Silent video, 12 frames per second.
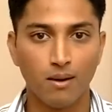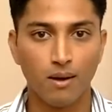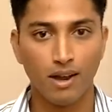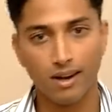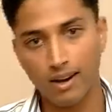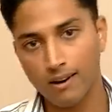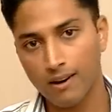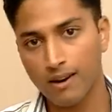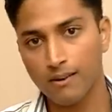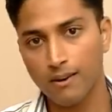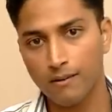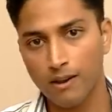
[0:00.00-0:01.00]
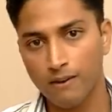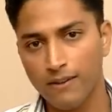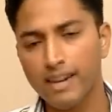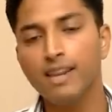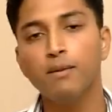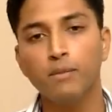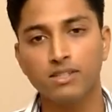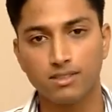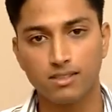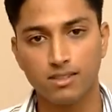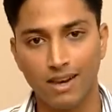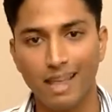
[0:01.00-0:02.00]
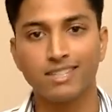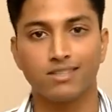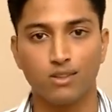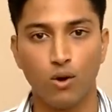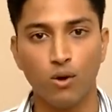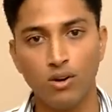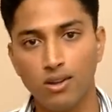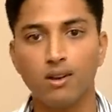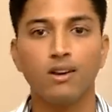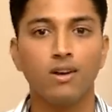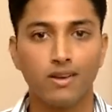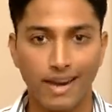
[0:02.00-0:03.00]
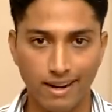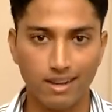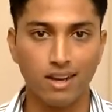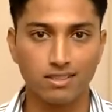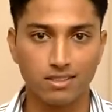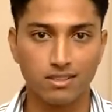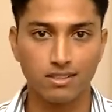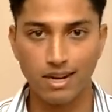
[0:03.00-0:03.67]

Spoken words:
and very much less on writing answers.